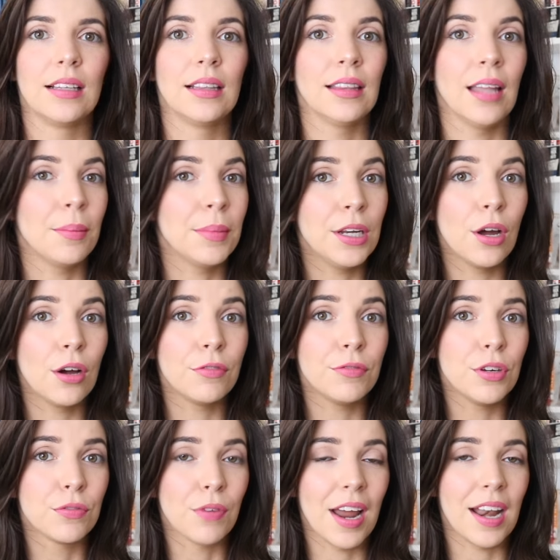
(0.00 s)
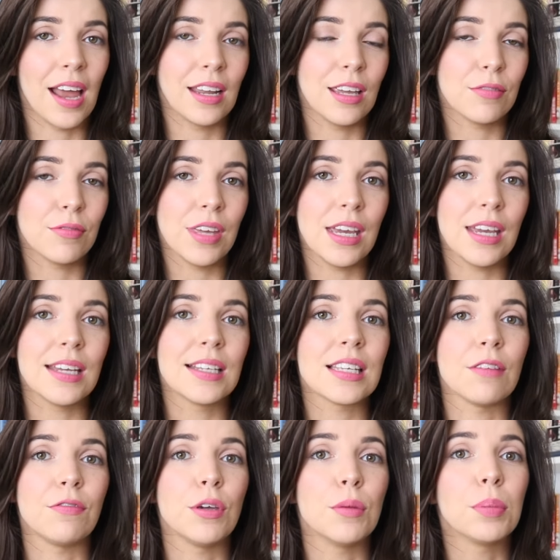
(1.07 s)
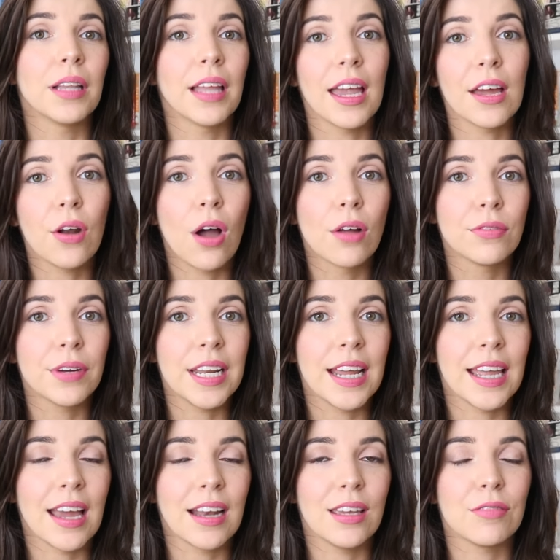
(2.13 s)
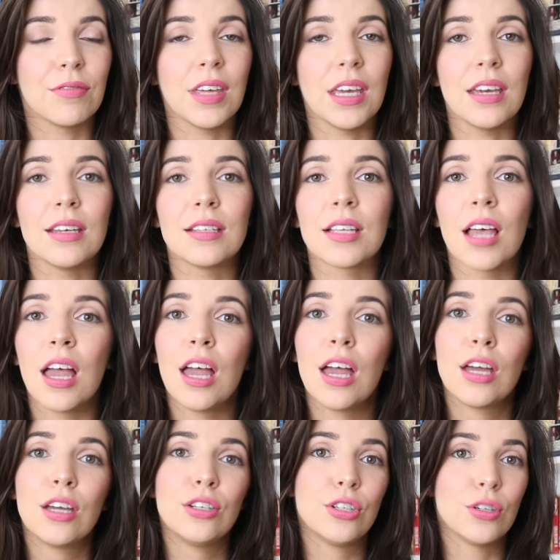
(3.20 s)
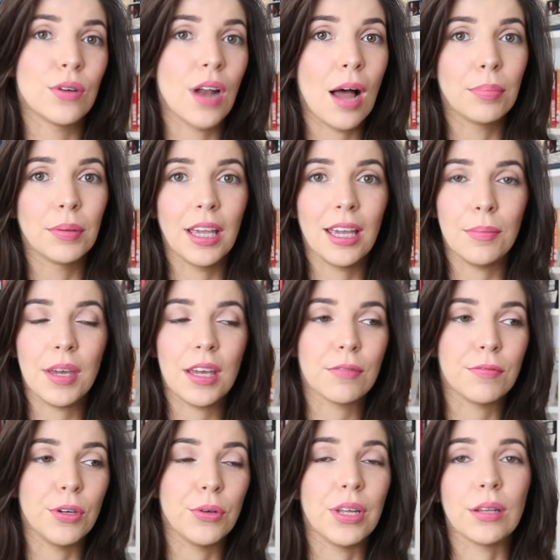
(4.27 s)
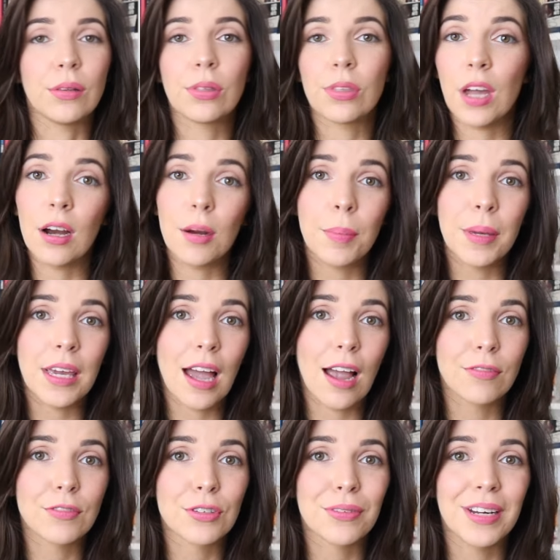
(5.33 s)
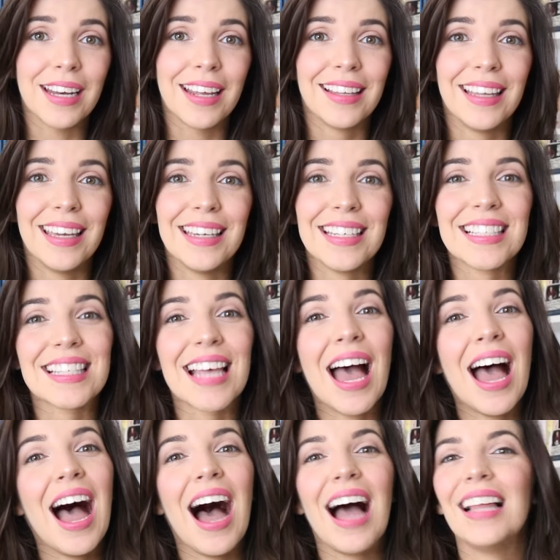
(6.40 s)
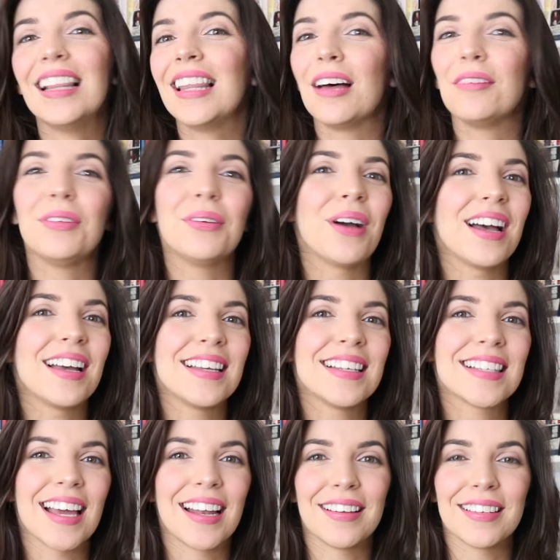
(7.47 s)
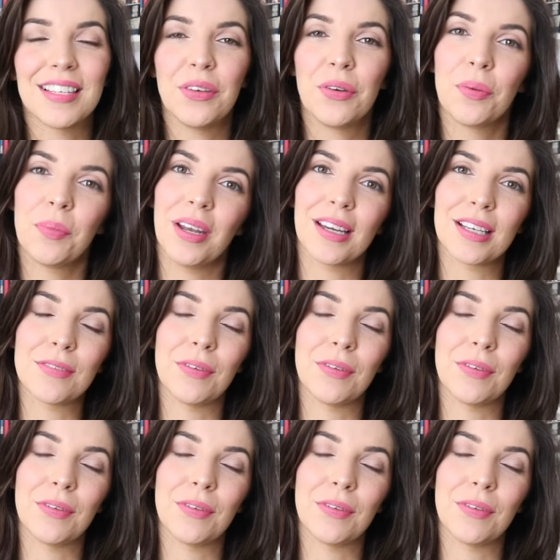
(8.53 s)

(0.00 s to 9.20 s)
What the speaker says: Let me know if you've read any of these, if you plan on reading any of these. Do not blame me if you need therapy after reading these. I love you guys, and I'll see you in my next